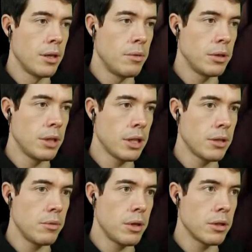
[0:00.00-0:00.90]
Did that,
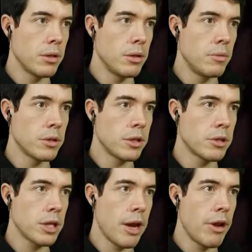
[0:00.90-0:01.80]
what? What's so
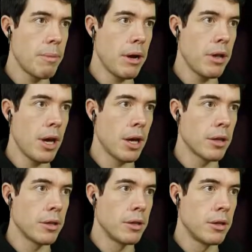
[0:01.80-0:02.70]
scary about
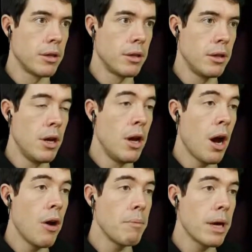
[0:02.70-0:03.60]
that?
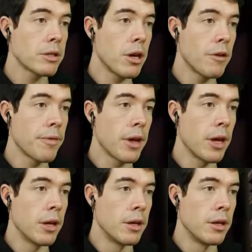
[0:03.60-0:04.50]
Oh, it makes coffee.